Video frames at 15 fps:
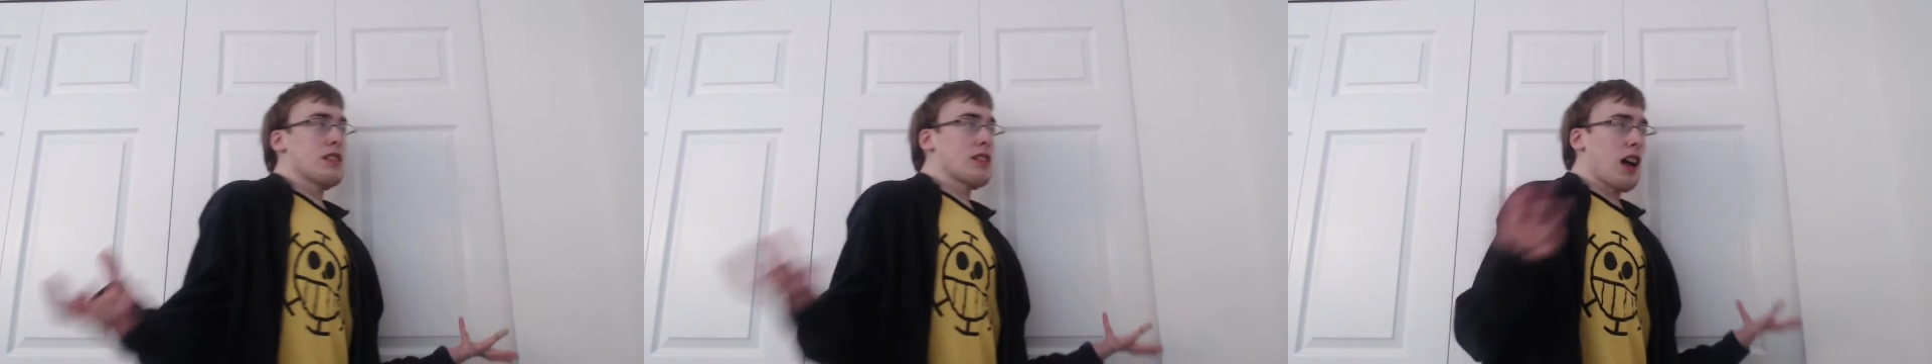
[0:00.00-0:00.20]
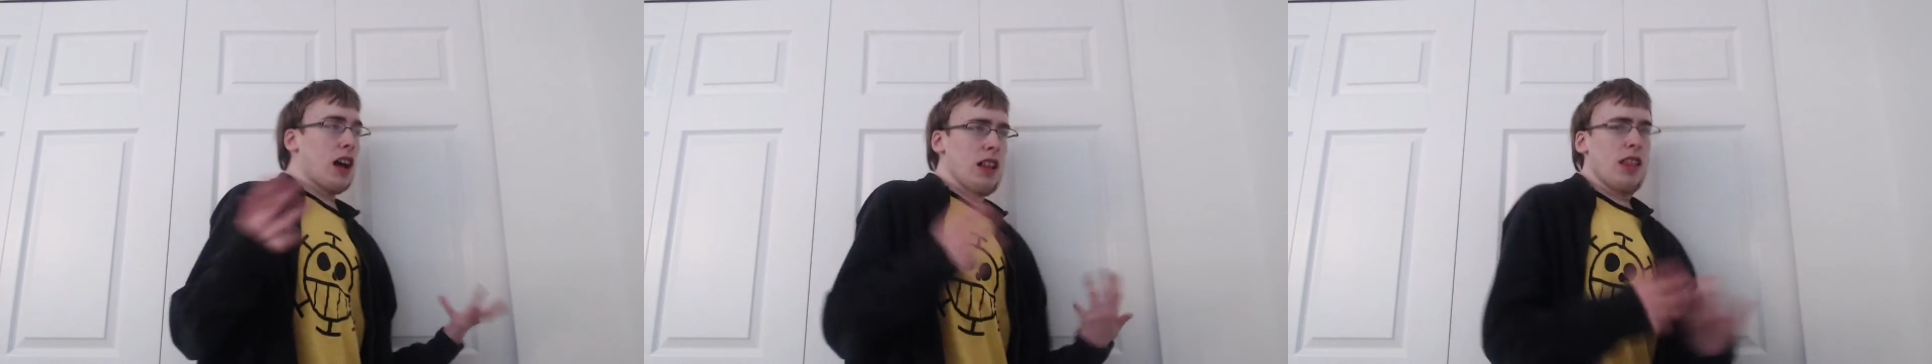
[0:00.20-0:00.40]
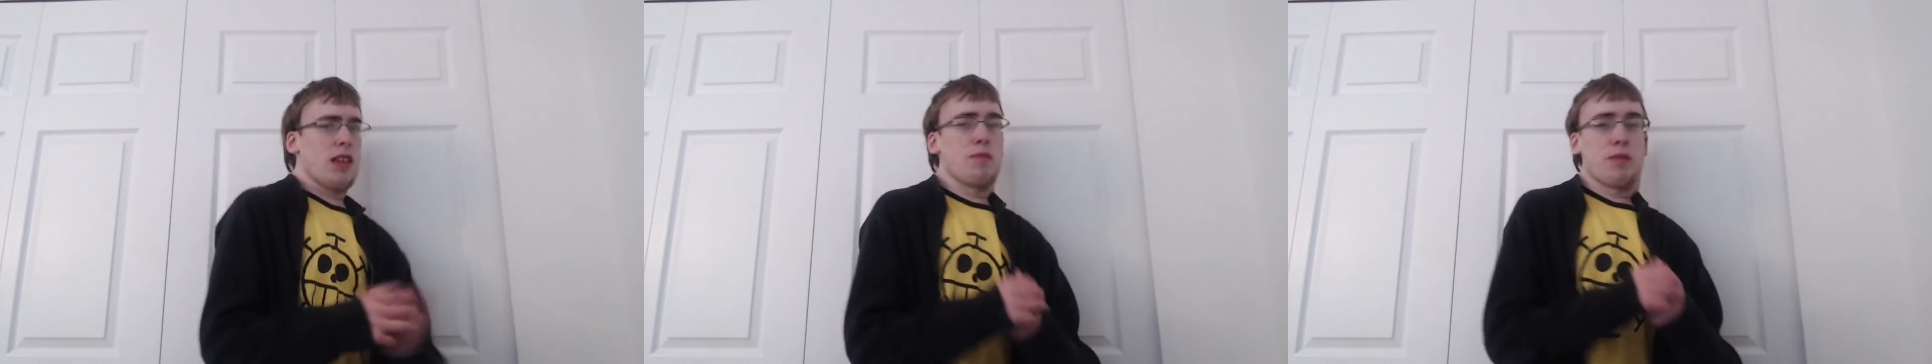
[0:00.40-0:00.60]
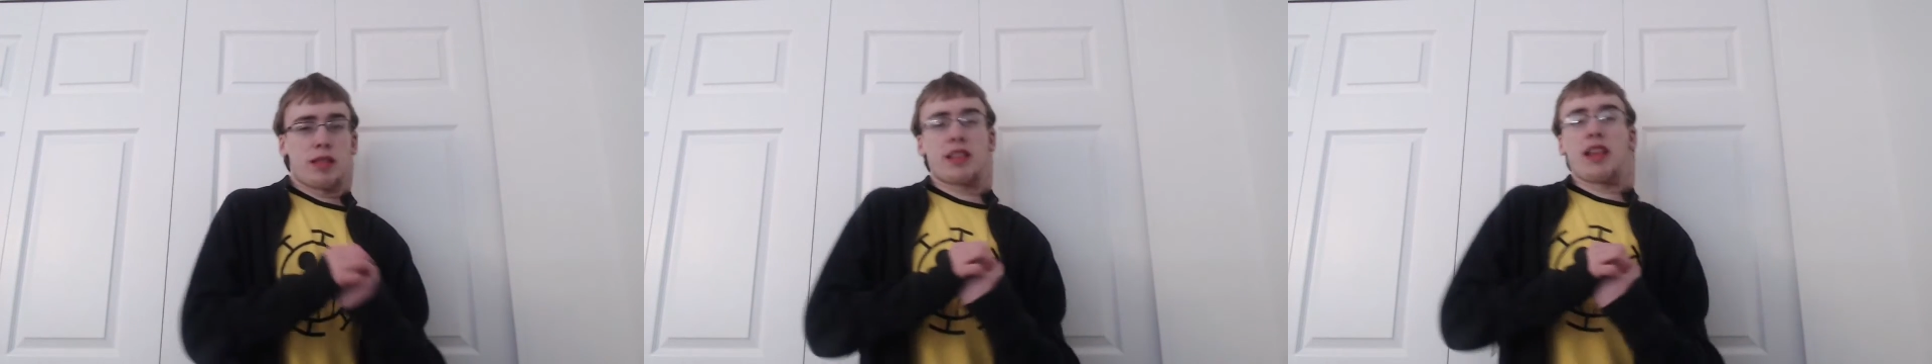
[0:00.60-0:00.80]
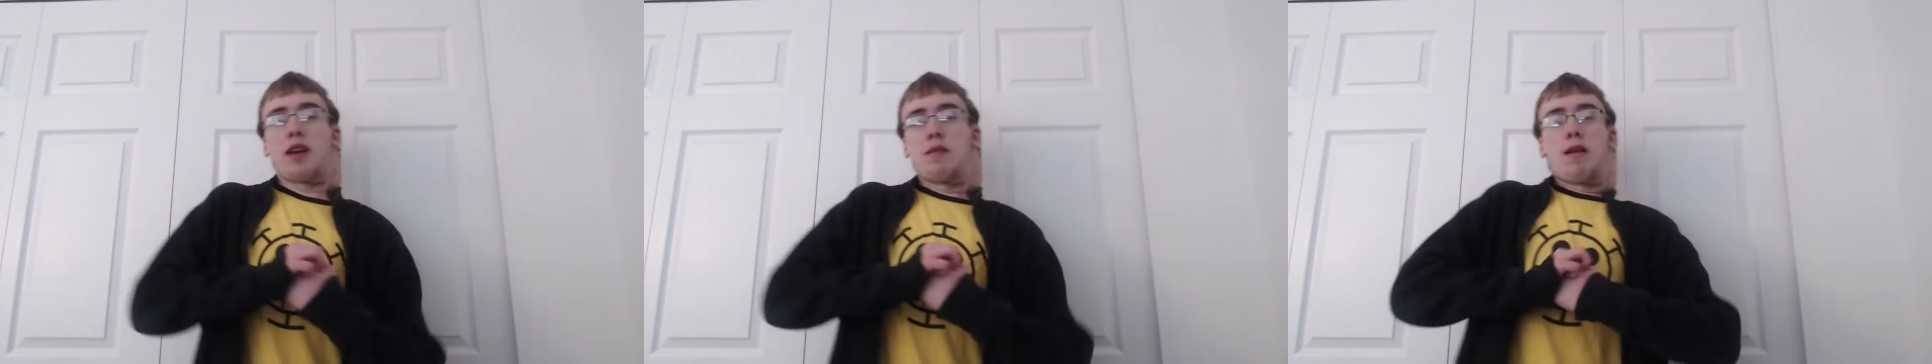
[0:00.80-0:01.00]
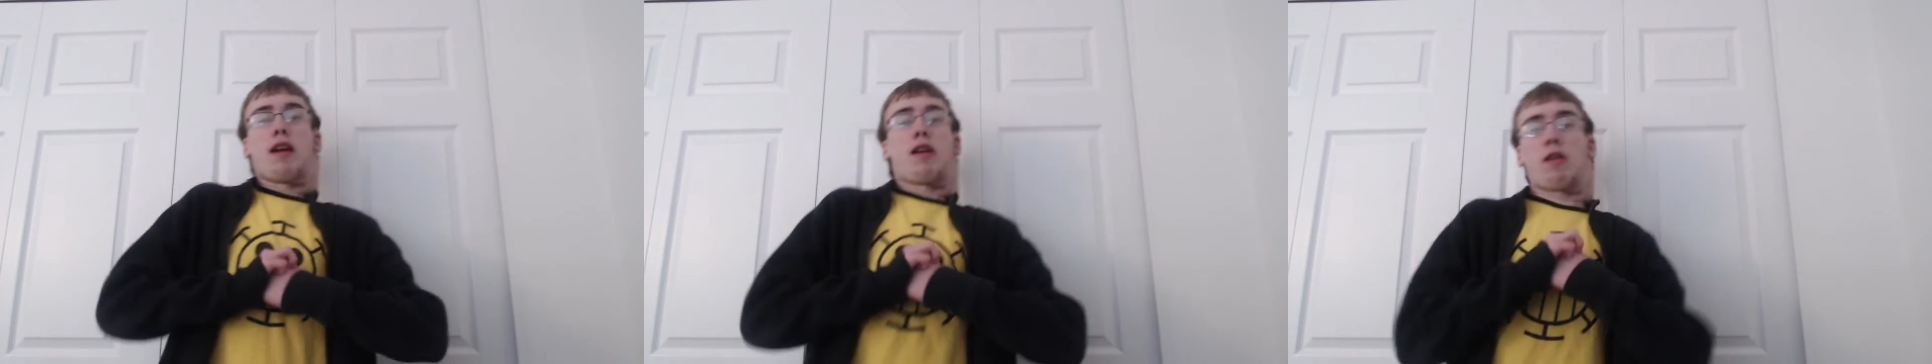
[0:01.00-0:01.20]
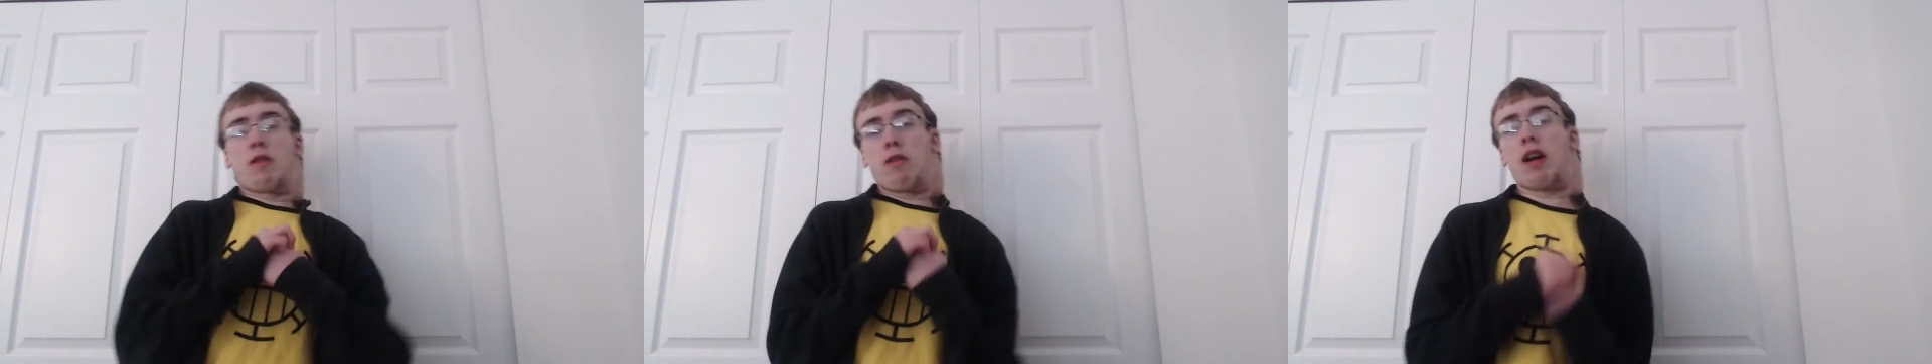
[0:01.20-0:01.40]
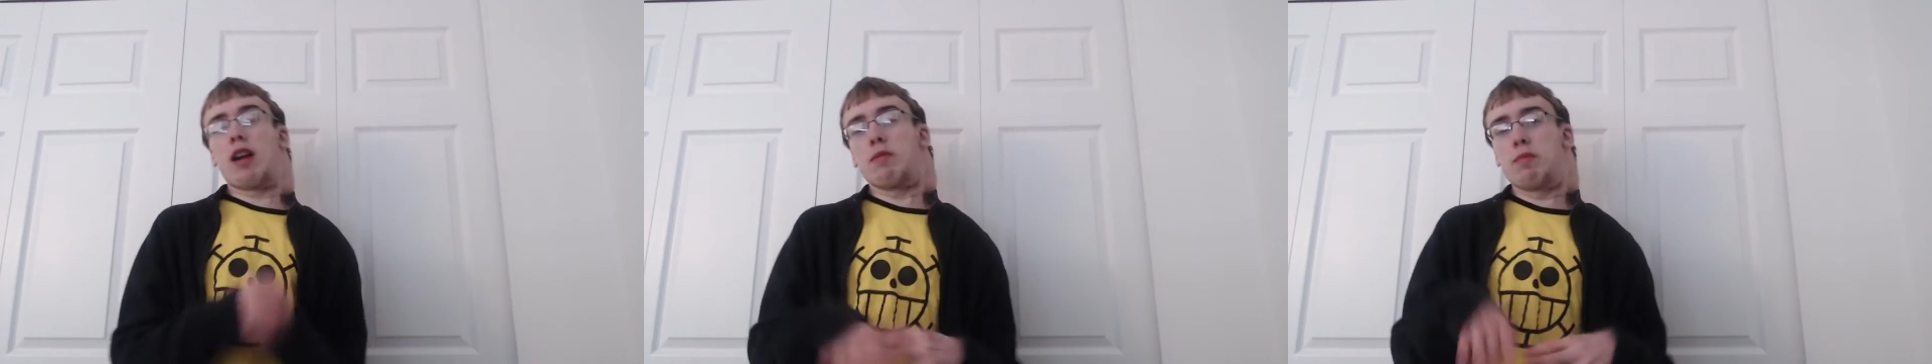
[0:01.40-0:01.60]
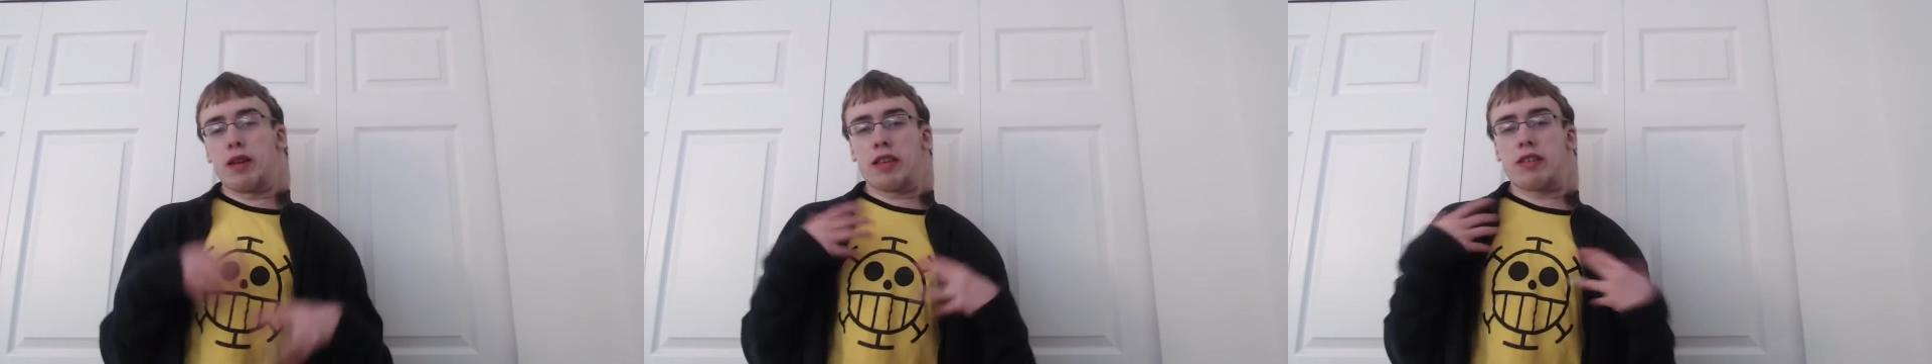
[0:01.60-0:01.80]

Sanji would seem incredibly